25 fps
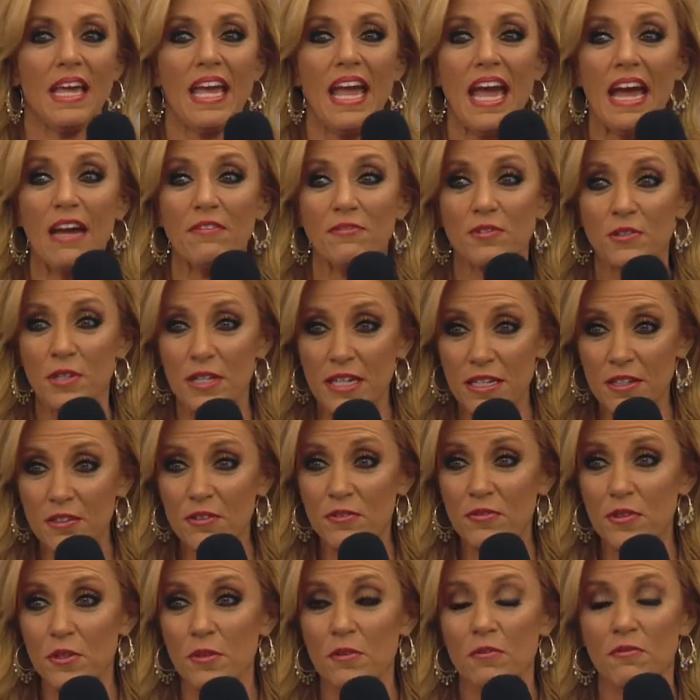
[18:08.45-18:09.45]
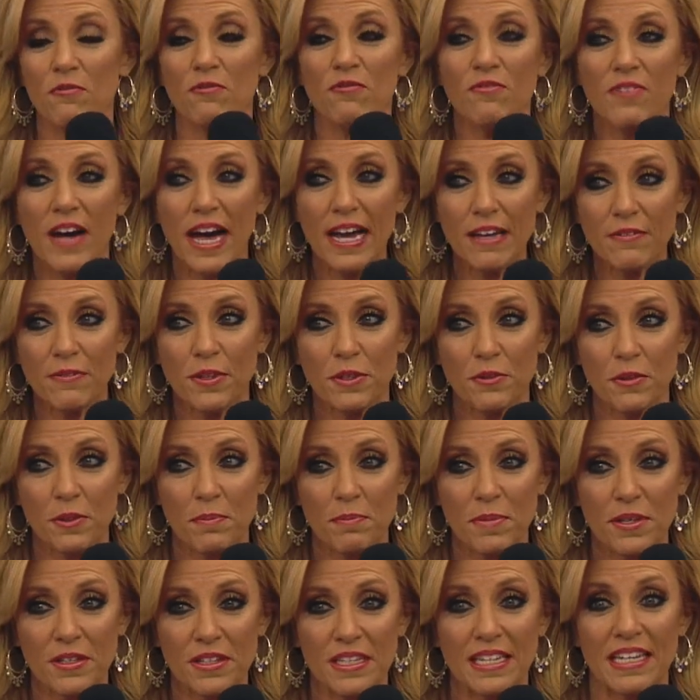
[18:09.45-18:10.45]
After interviewing 500
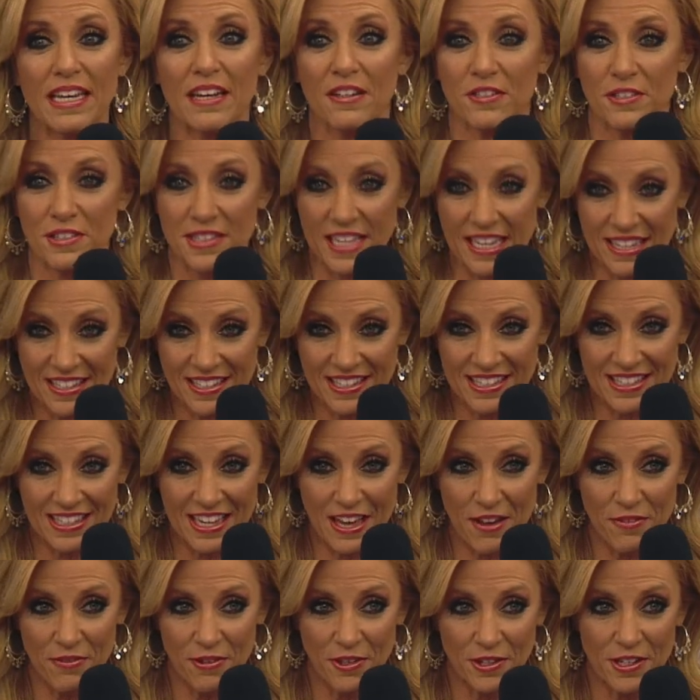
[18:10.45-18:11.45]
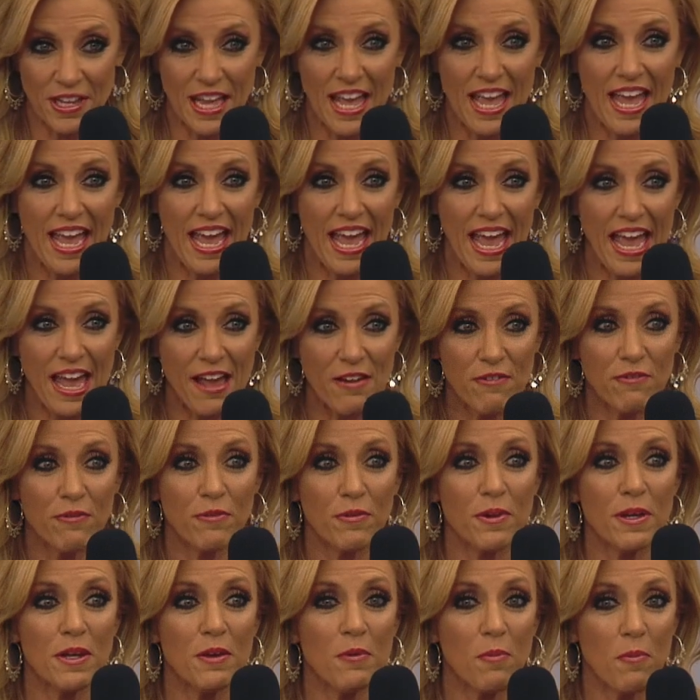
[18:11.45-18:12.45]
millionaires, they discovered
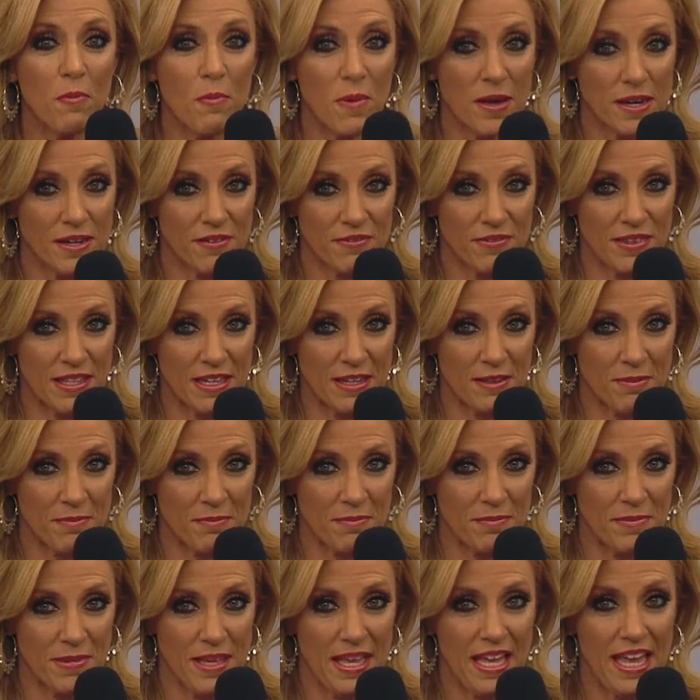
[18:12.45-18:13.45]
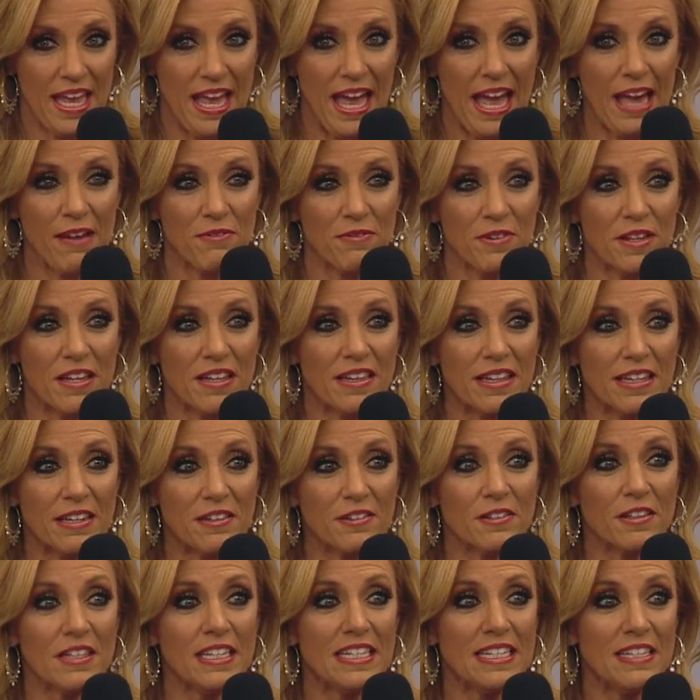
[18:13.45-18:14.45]
every one of them have
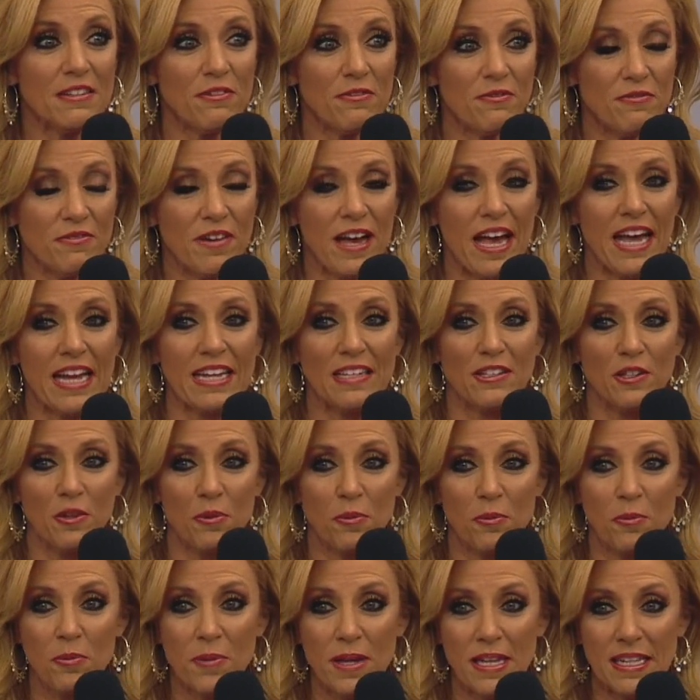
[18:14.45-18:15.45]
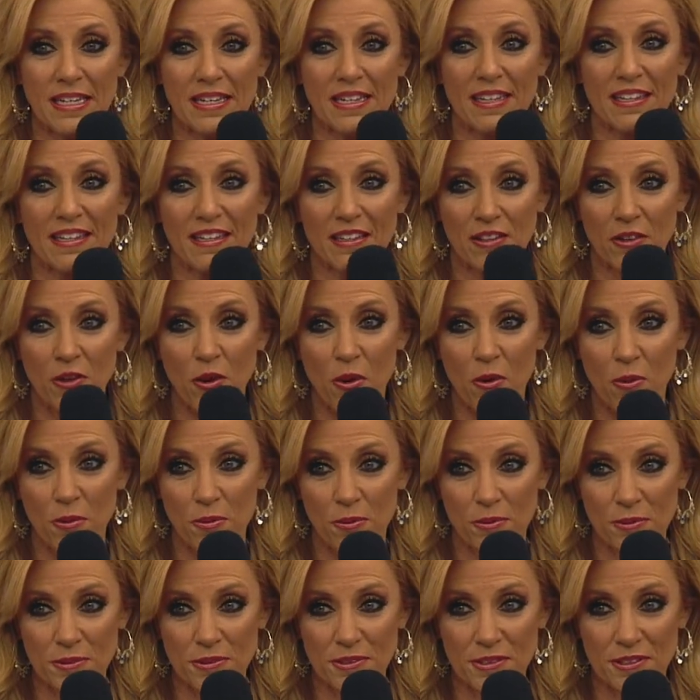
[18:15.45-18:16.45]
clearly defined written
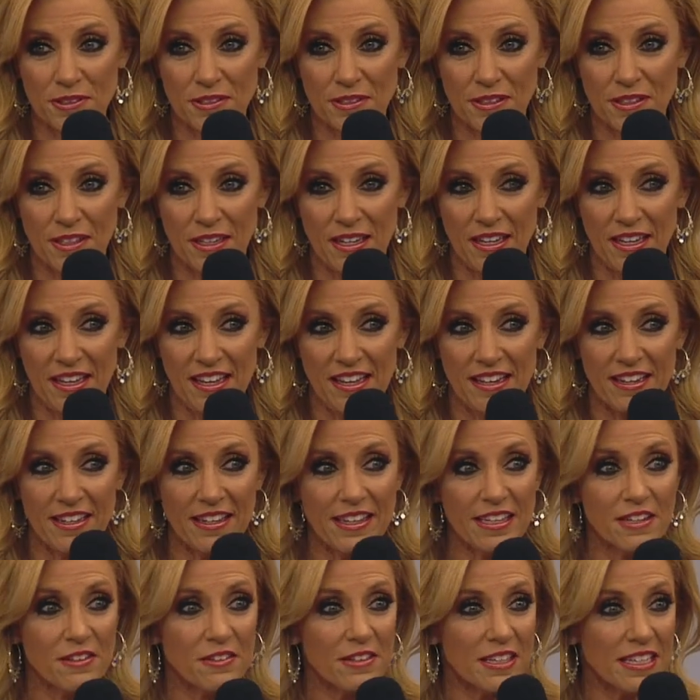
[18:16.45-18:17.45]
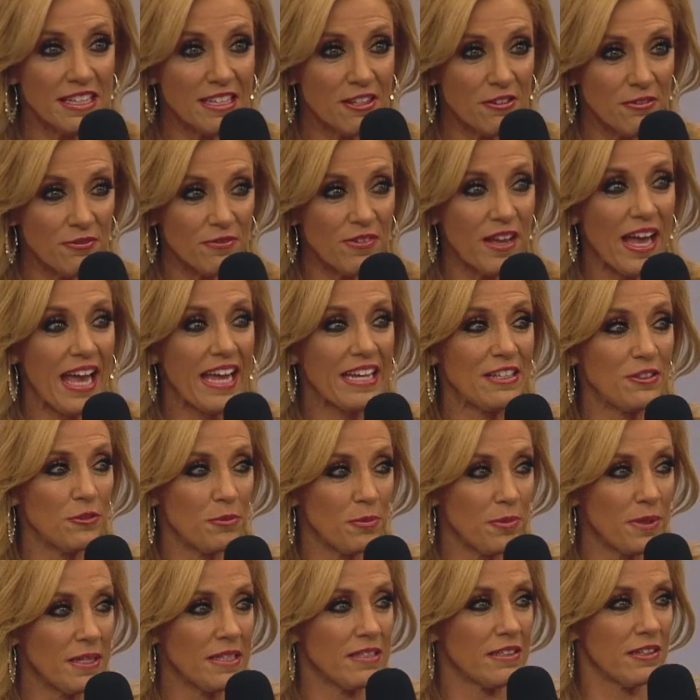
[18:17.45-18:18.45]
goals. Clearly
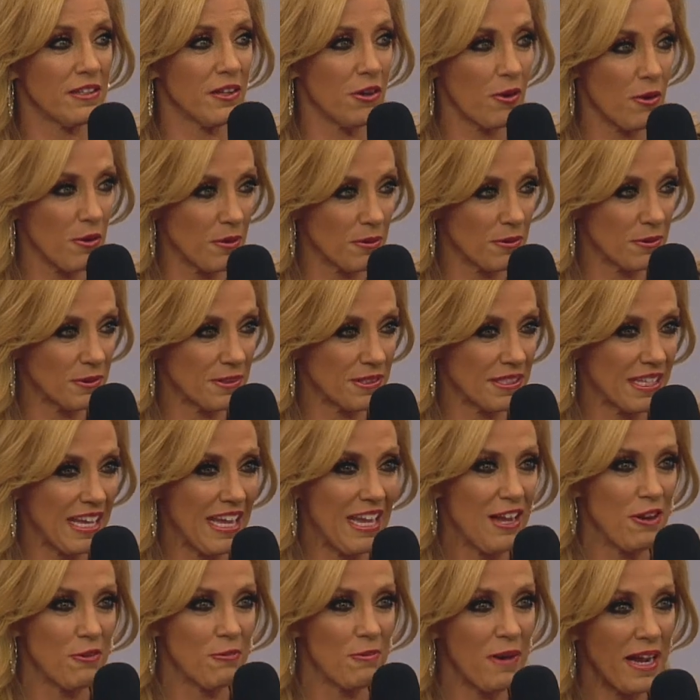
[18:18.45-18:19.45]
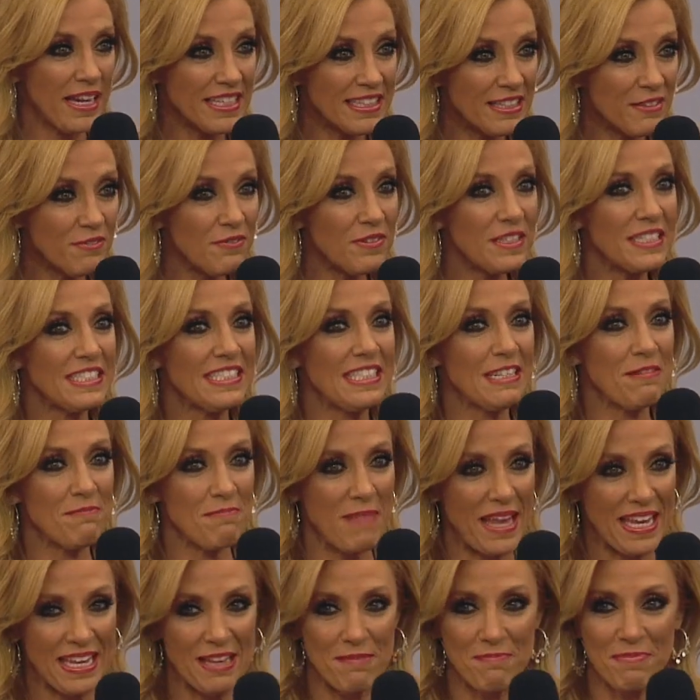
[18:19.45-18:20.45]
defined written goals. Write the vision,
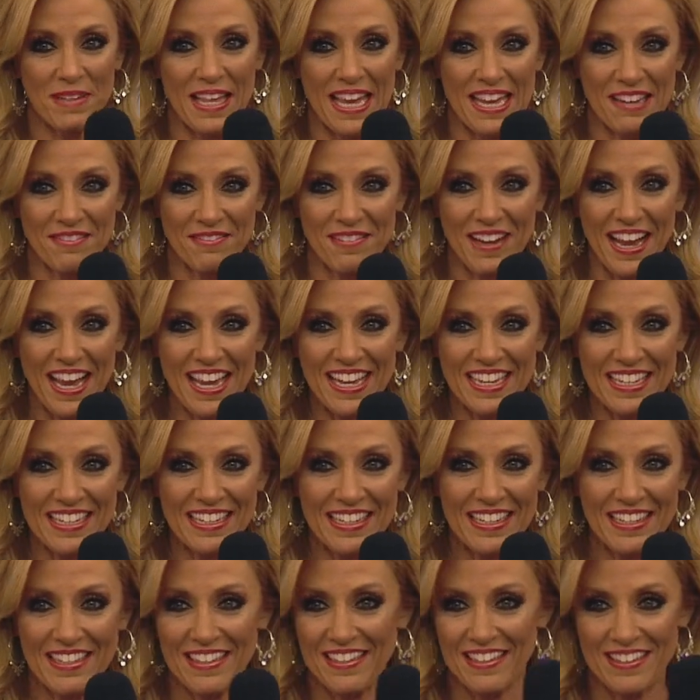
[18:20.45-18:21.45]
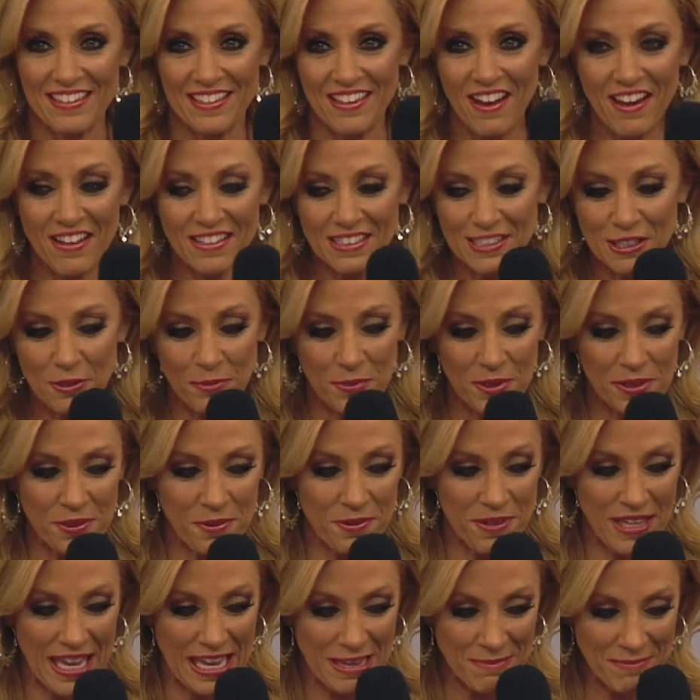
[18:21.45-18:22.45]
make it plain, right? God's the one
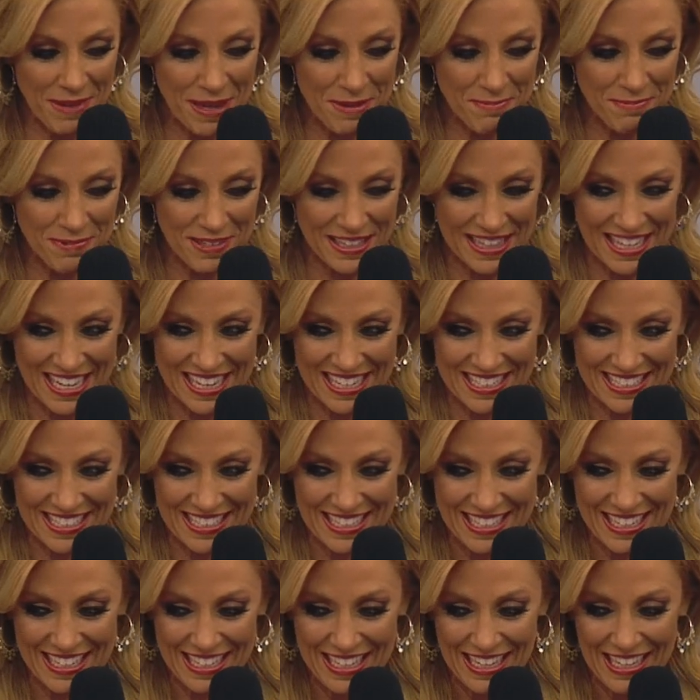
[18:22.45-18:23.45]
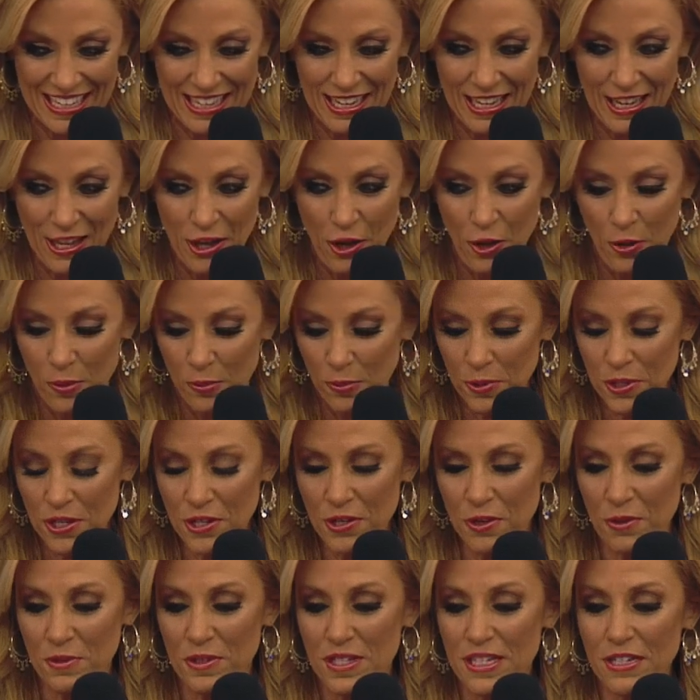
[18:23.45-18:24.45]
who came up with it. Well, you
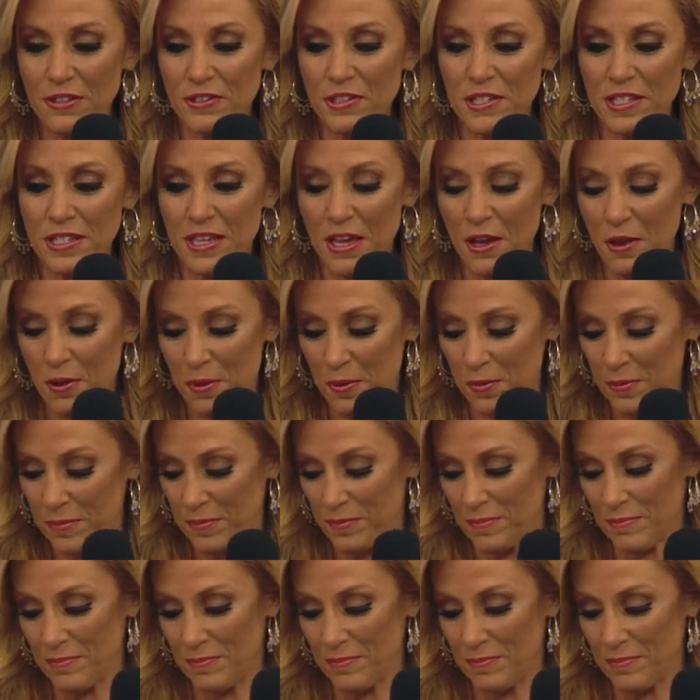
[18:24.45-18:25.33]
know, years ago,